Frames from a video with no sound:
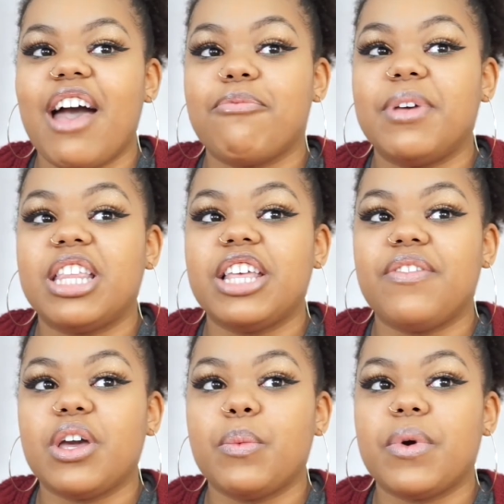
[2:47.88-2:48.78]
I've been
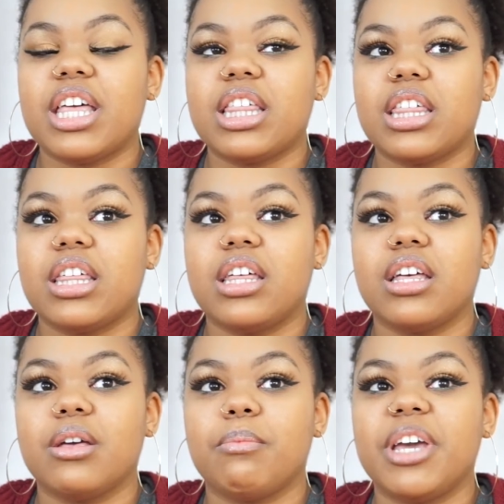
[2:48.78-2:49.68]
living with
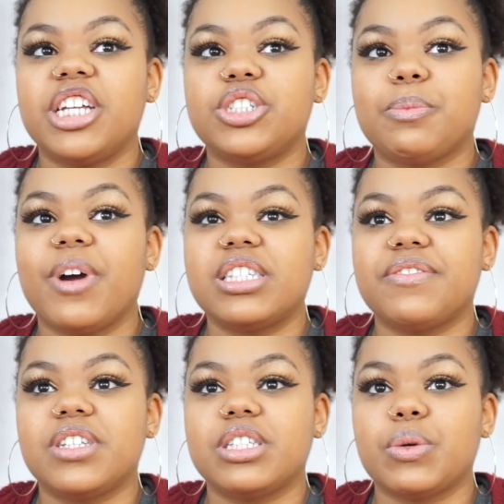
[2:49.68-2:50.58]
major
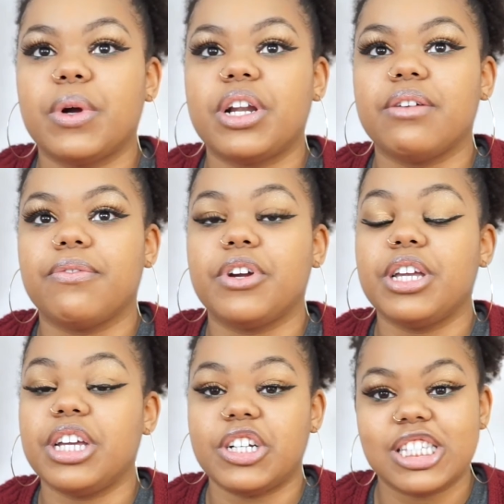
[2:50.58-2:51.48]
depressive disorder for
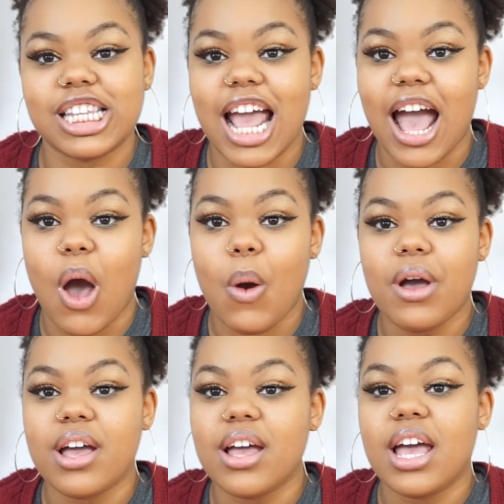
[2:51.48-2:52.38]
years now.
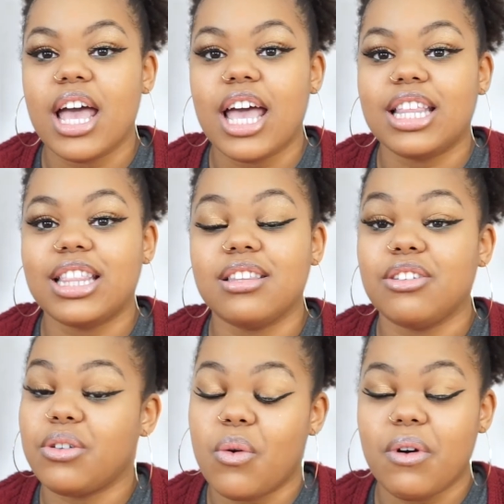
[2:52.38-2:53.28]
And,
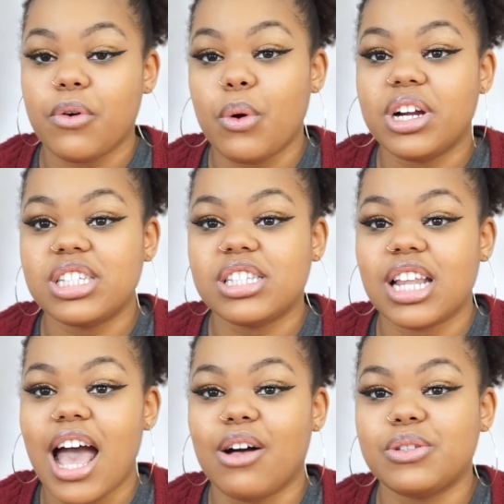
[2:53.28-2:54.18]
you know, of course, in
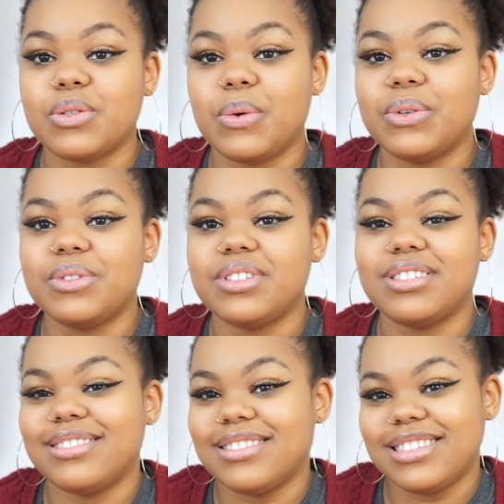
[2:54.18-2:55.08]
a household,
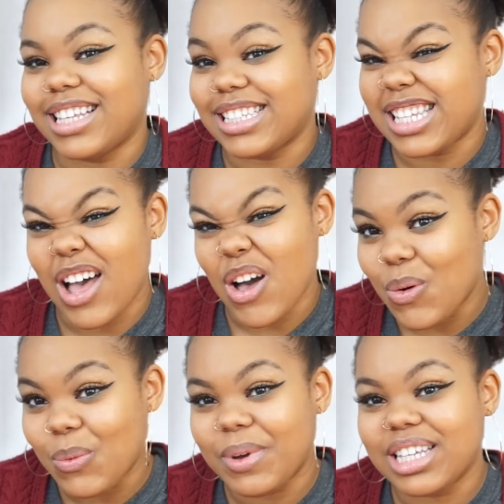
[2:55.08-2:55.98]
that's not
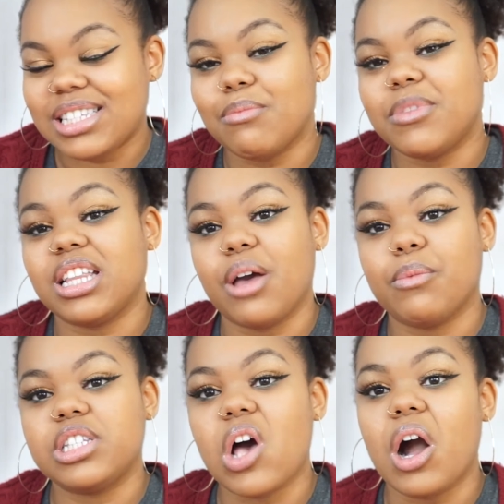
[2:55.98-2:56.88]
always something that
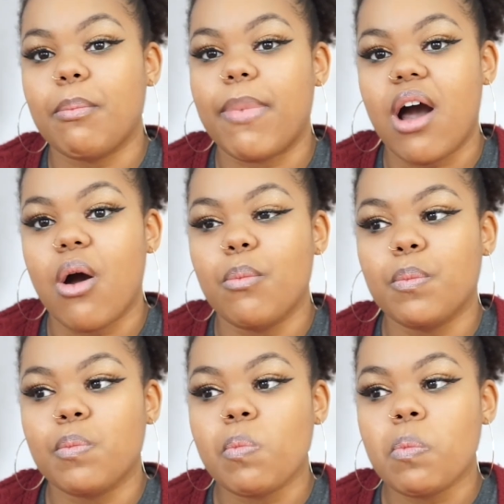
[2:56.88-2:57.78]
we talk about.
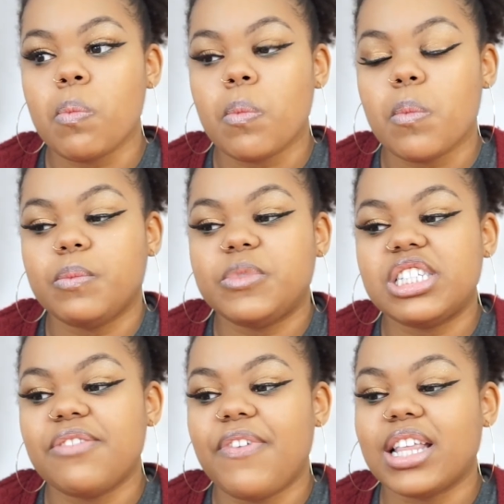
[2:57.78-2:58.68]
And
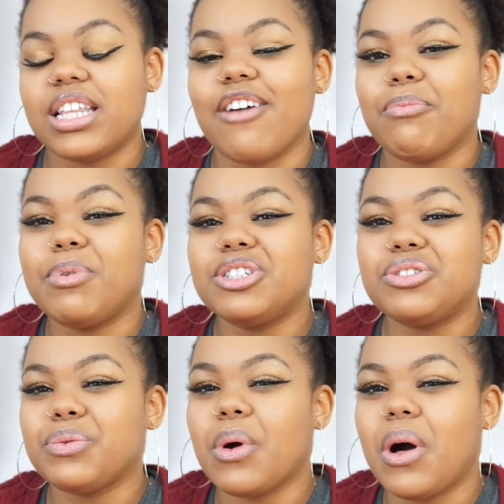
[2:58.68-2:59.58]
just the fact that I've
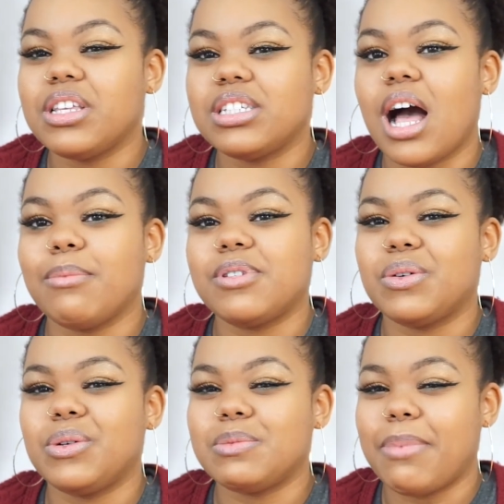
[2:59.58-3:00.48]
pushed through all these
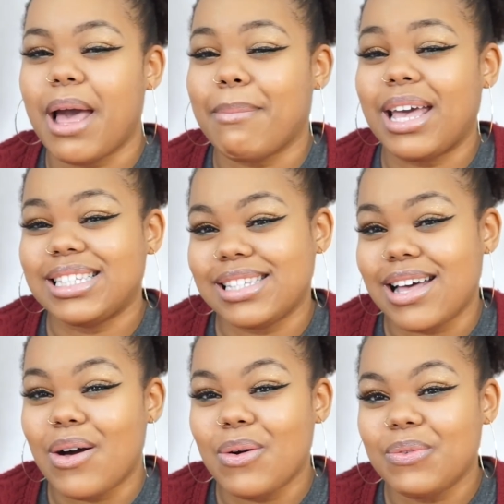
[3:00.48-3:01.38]
obstacles by
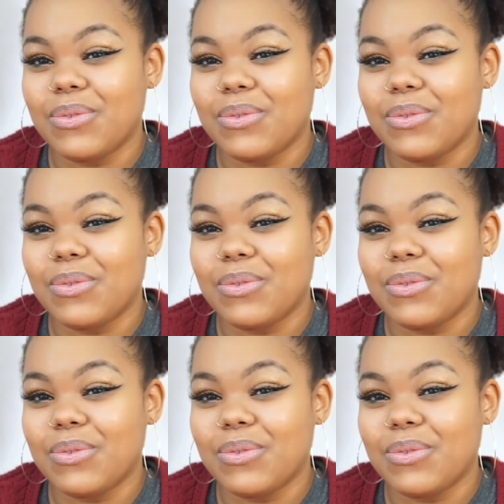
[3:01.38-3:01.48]
myself,